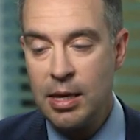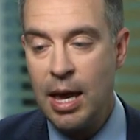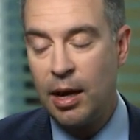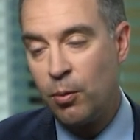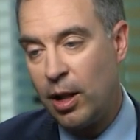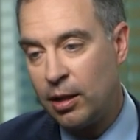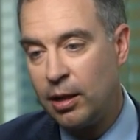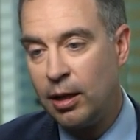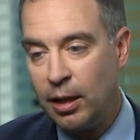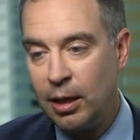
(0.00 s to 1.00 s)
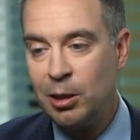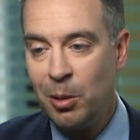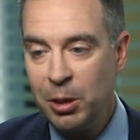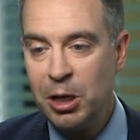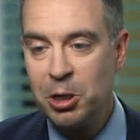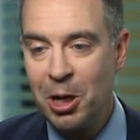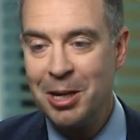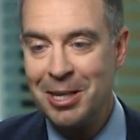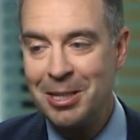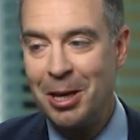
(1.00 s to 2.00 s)
Yeah, well, domination
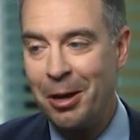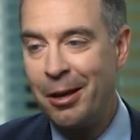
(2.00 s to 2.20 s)
is